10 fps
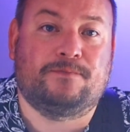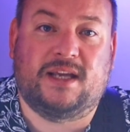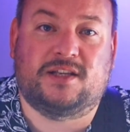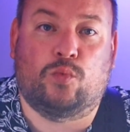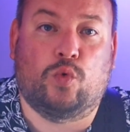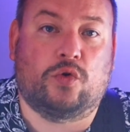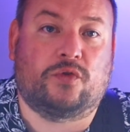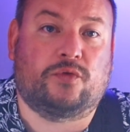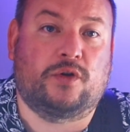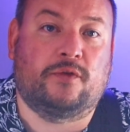It's a
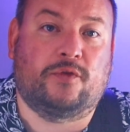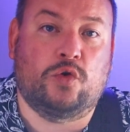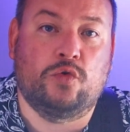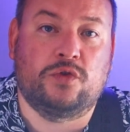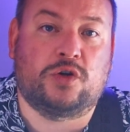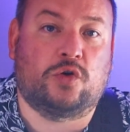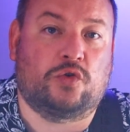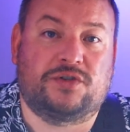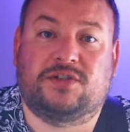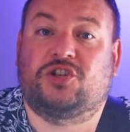walkthrough of all the
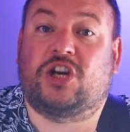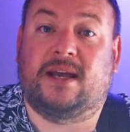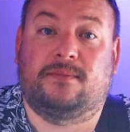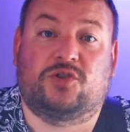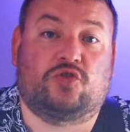chords, shapes,